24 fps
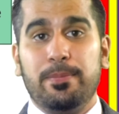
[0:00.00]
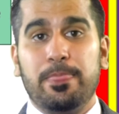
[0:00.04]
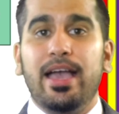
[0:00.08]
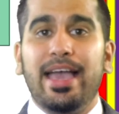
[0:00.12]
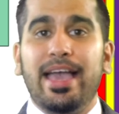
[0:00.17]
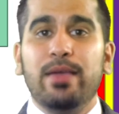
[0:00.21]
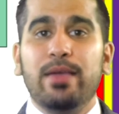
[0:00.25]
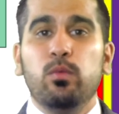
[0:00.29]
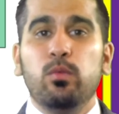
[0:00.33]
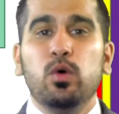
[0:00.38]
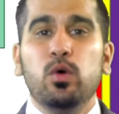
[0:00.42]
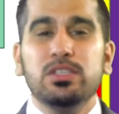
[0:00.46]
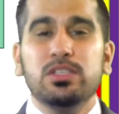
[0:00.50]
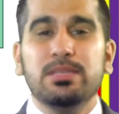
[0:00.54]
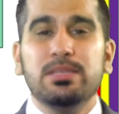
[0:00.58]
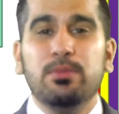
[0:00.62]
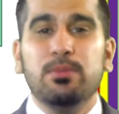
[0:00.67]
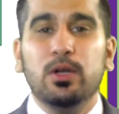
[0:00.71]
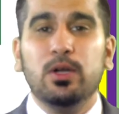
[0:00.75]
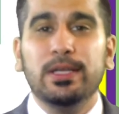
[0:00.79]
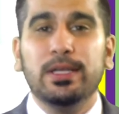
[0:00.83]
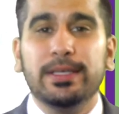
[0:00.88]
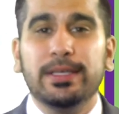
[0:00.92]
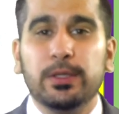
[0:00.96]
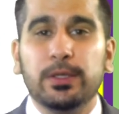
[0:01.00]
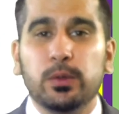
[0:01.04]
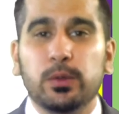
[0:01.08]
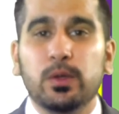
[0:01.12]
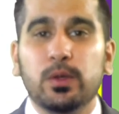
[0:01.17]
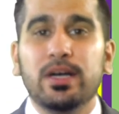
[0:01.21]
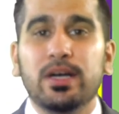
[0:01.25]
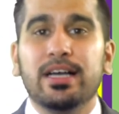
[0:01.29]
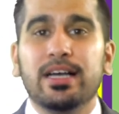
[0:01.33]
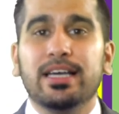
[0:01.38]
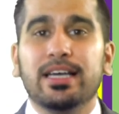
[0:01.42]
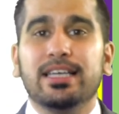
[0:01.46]
A water
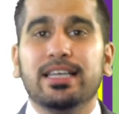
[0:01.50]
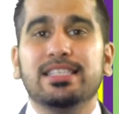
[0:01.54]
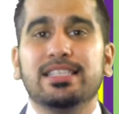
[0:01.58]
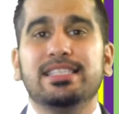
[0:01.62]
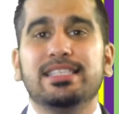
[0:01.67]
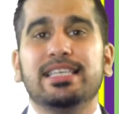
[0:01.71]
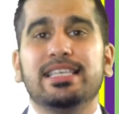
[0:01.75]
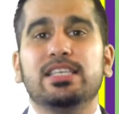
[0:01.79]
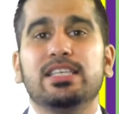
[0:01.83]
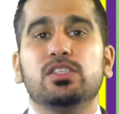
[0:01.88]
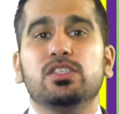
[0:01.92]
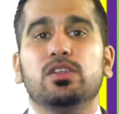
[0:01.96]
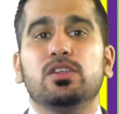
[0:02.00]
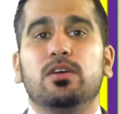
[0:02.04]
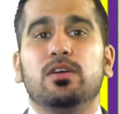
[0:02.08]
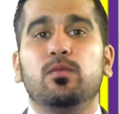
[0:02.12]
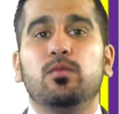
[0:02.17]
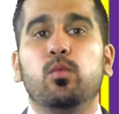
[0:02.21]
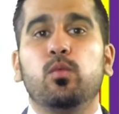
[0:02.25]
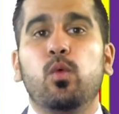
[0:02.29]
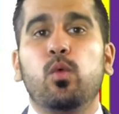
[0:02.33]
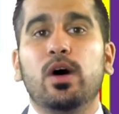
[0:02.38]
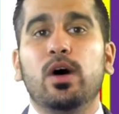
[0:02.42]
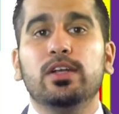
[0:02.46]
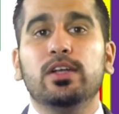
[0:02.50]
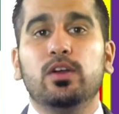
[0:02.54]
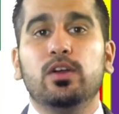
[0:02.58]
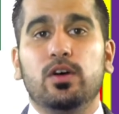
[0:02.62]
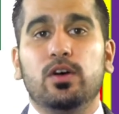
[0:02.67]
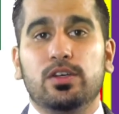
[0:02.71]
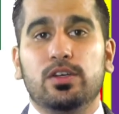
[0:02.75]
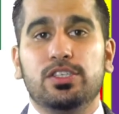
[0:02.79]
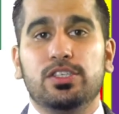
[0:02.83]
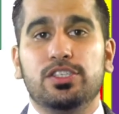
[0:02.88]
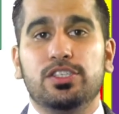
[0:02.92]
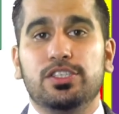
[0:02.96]
molecule consists of one
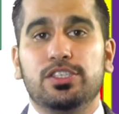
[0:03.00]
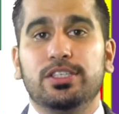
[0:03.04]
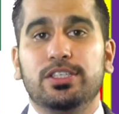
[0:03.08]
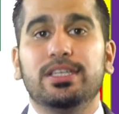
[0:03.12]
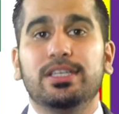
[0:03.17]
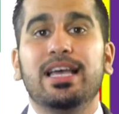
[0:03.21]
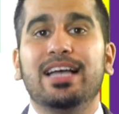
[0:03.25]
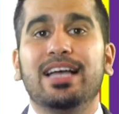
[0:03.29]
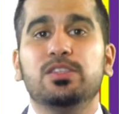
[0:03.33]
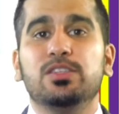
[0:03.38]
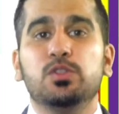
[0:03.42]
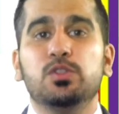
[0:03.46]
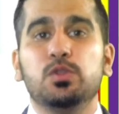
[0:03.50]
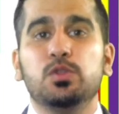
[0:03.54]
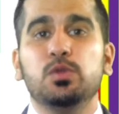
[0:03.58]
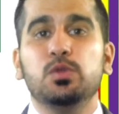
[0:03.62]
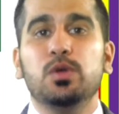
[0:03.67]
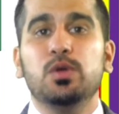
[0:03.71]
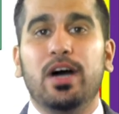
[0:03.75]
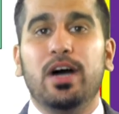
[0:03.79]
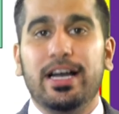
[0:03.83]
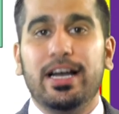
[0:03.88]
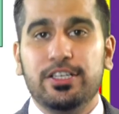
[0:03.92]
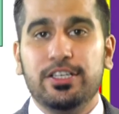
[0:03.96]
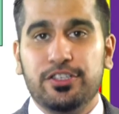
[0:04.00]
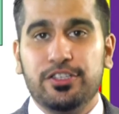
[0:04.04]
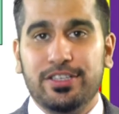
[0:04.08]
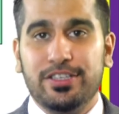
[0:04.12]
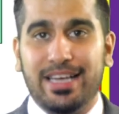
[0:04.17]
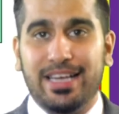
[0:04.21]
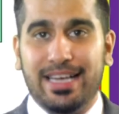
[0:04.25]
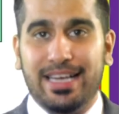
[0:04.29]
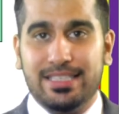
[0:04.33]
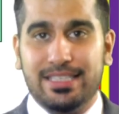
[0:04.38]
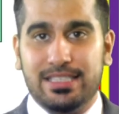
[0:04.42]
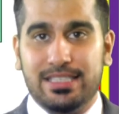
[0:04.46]
oxygen and two hydrogen
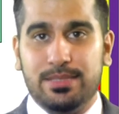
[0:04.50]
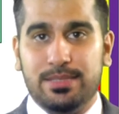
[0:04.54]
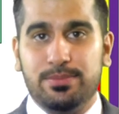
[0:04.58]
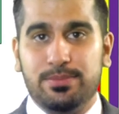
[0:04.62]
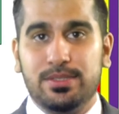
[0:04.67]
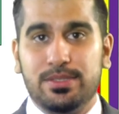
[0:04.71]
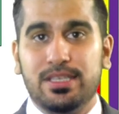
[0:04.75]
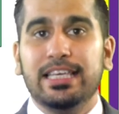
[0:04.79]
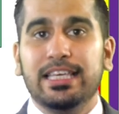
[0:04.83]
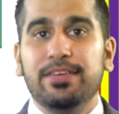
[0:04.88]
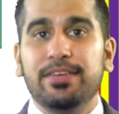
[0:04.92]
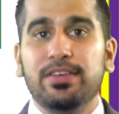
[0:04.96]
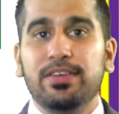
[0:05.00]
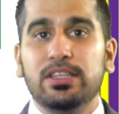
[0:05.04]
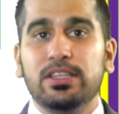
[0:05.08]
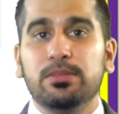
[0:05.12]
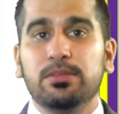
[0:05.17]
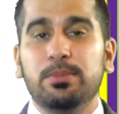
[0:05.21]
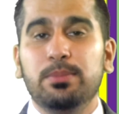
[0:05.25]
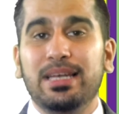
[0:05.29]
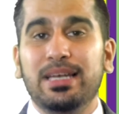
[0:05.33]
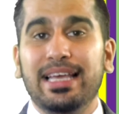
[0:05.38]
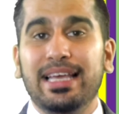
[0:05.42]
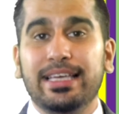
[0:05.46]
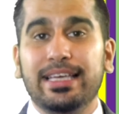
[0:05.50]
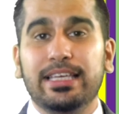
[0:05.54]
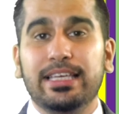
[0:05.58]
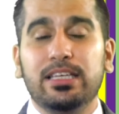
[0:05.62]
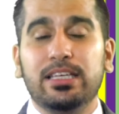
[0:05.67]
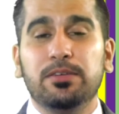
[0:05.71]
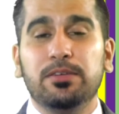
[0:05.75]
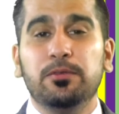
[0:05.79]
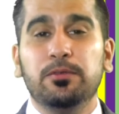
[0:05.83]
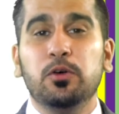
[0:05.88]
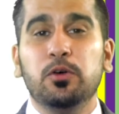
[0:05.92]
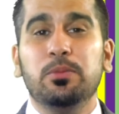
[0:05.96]
atoms, giving the
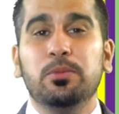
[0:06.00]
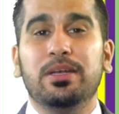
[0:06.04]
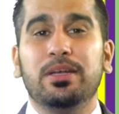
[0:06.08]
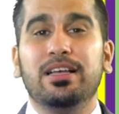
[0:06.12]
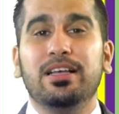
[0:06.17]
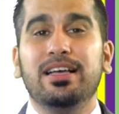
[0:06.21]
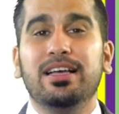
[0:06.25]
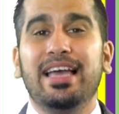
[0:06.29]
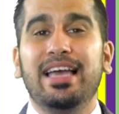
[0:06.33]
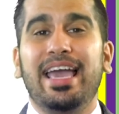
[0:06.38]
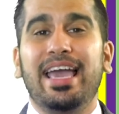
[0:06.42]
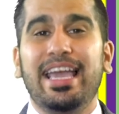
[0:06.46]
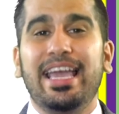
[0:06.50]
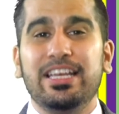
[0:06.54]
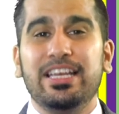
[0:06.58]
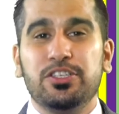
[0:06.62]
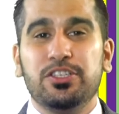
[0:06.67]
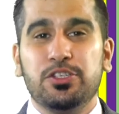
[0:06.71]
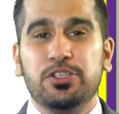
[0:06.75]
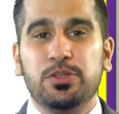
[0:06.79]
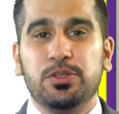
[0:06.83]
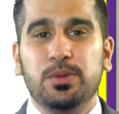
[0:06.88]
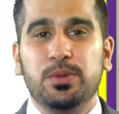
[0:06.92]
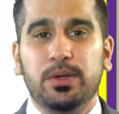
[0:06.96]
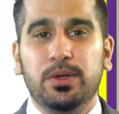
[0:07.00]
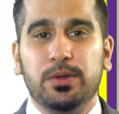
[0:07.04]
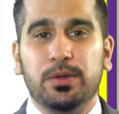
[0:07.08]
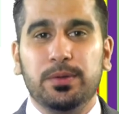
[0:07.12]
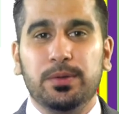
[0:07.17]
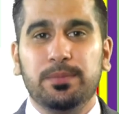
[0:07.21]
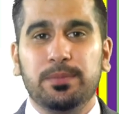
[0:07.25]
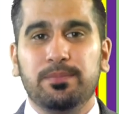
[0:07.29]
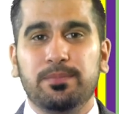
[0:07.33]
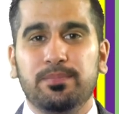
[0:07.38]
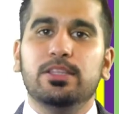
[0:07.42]
molecular formula H2O.